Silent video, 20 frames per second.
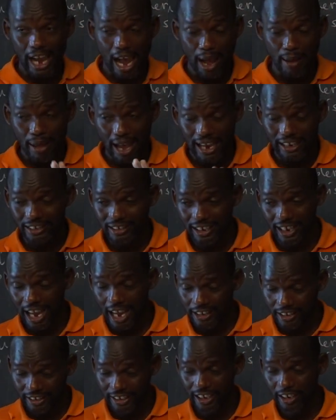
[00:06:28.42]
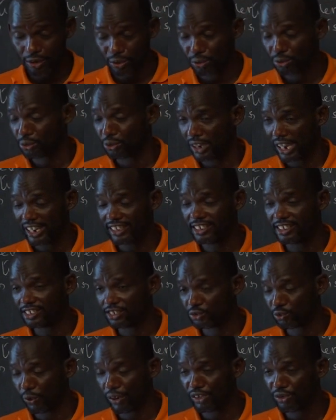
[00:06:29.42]
I'll tell you, today it is
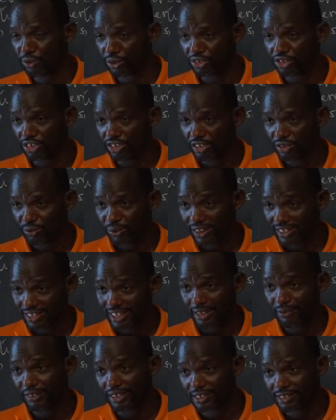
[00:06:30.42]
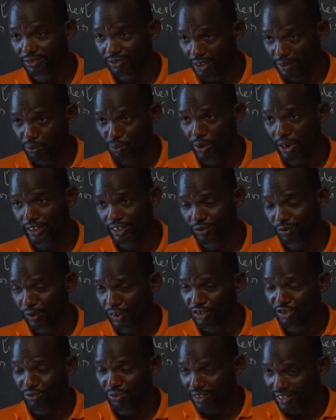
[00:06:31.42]
2020, 27th February,
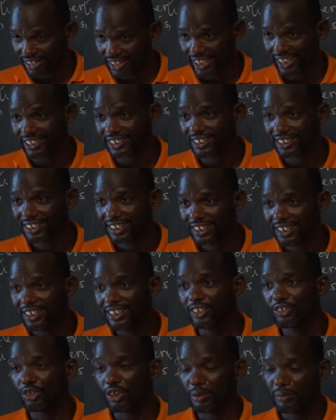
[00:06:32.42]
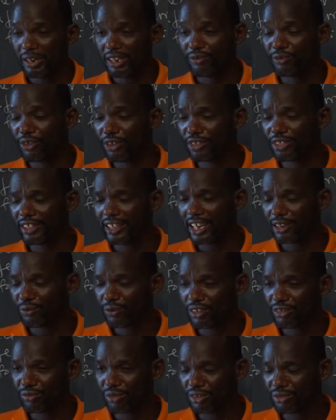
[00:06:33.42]
2020. You'll be in fourth year,
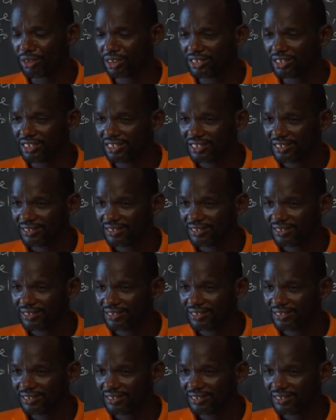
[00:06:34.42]
2020